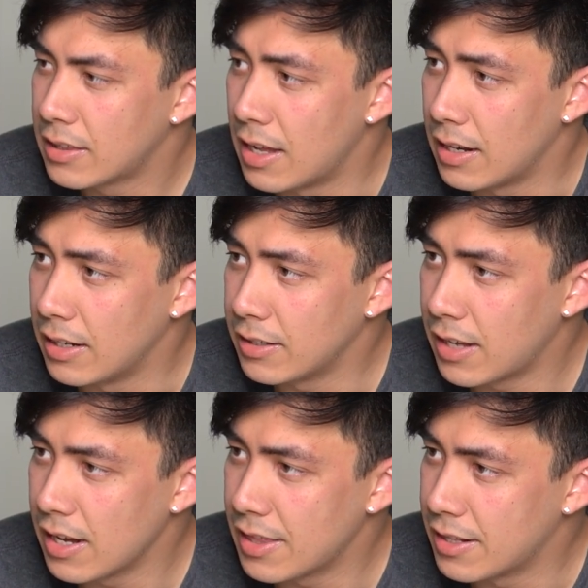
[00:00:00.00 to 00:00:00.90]
that
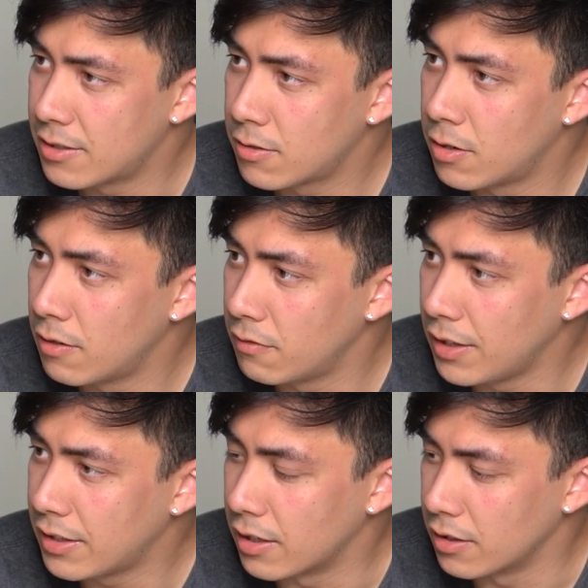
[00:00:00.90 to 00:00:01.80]
indicated this could have
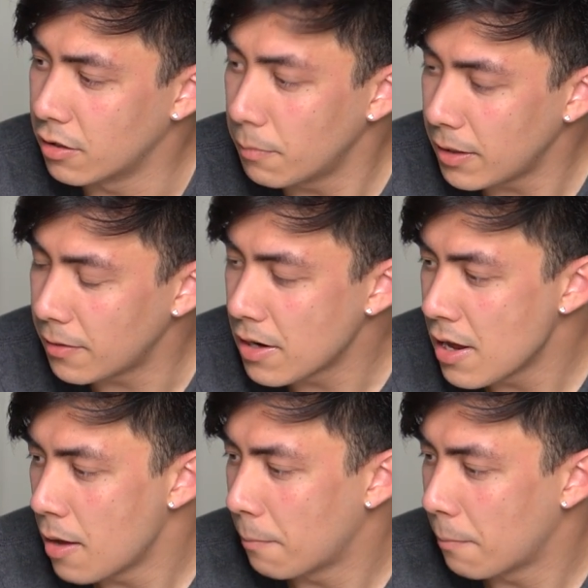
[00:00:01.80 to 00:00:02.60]
leaked a little bit,